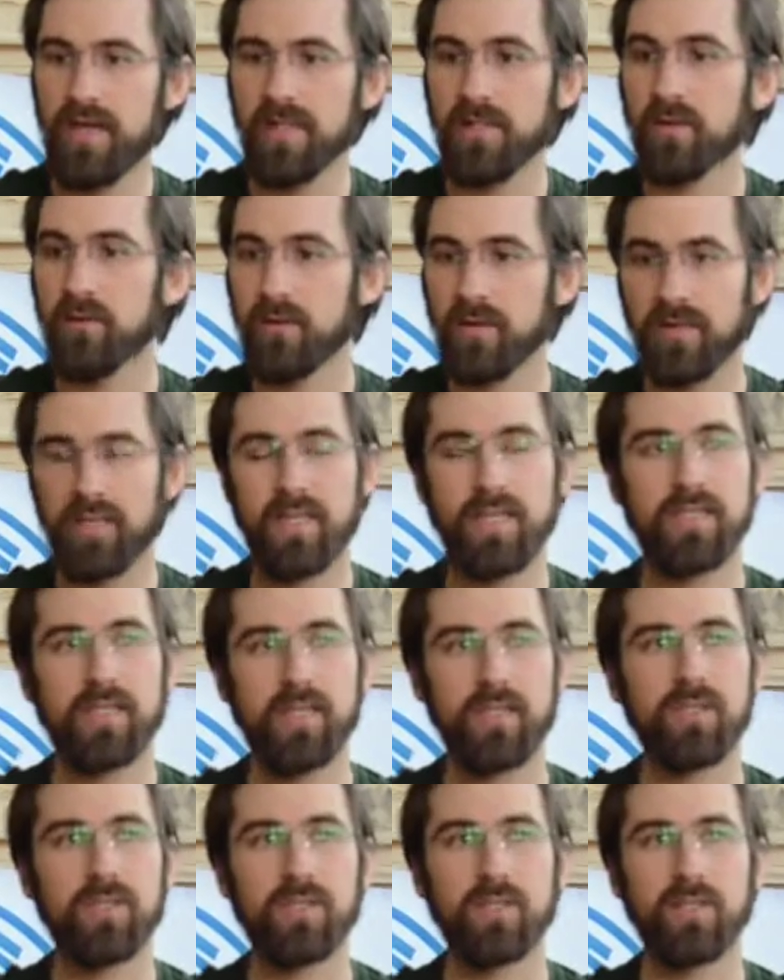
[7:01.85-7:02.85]
any
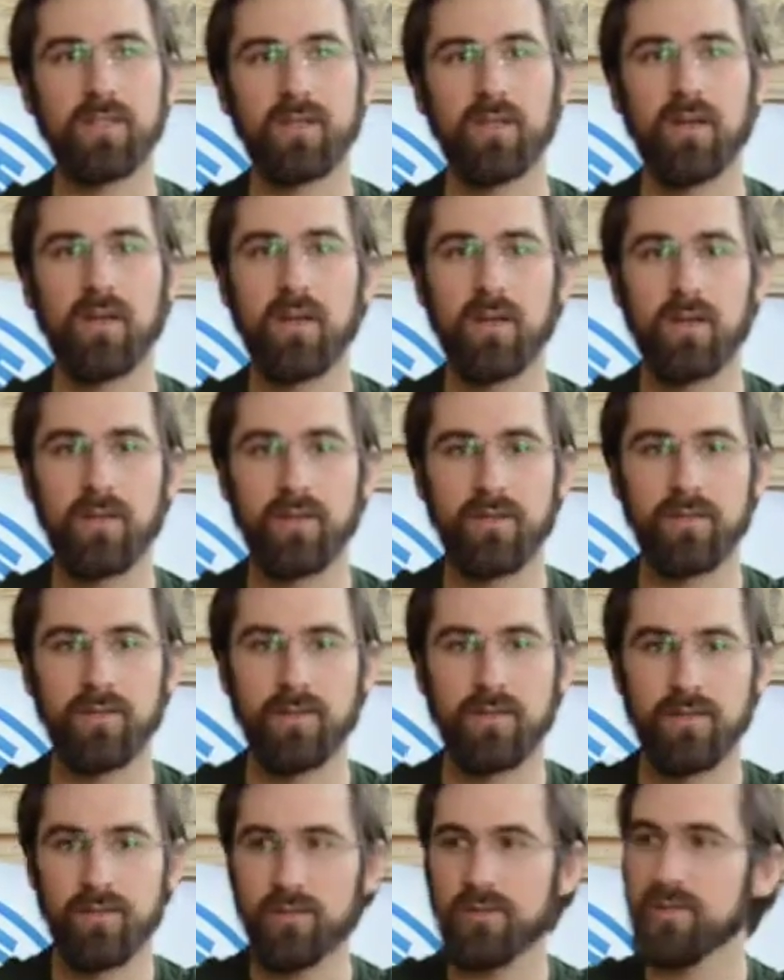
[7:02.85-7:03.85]
organization are
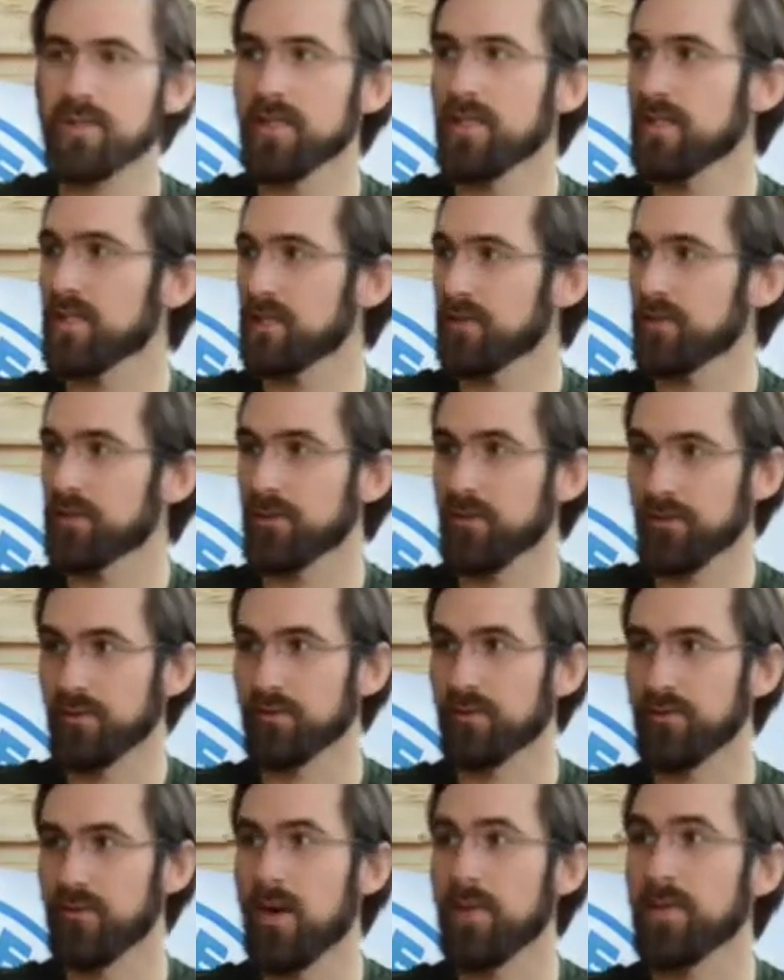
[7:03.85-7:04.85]
usually its
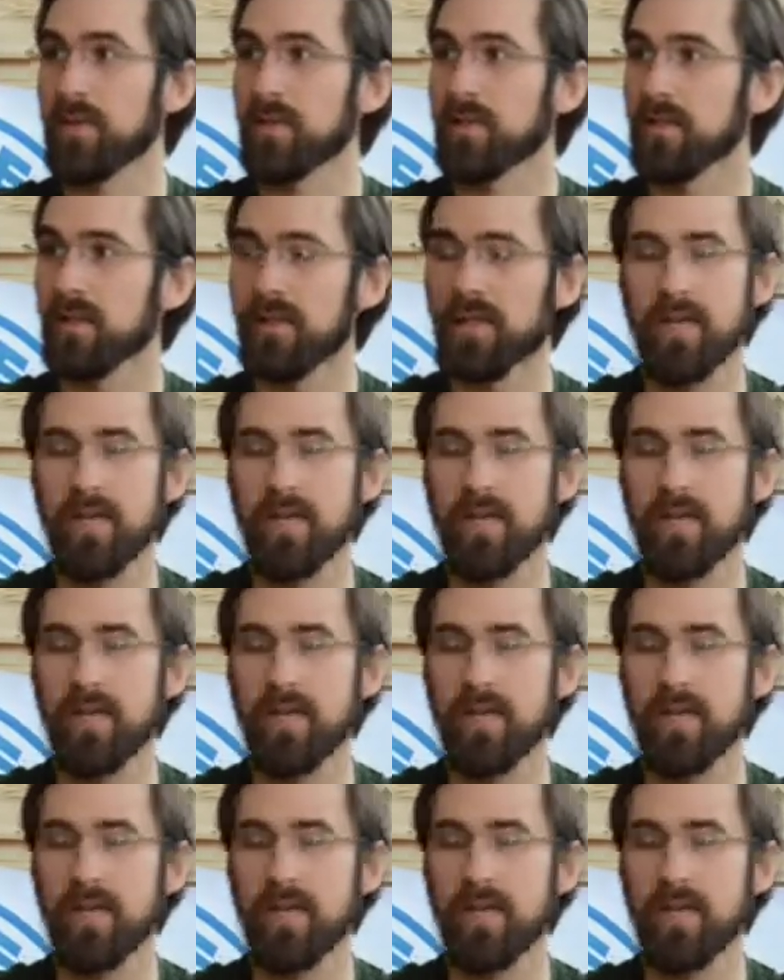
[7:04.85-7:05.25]
internal drama.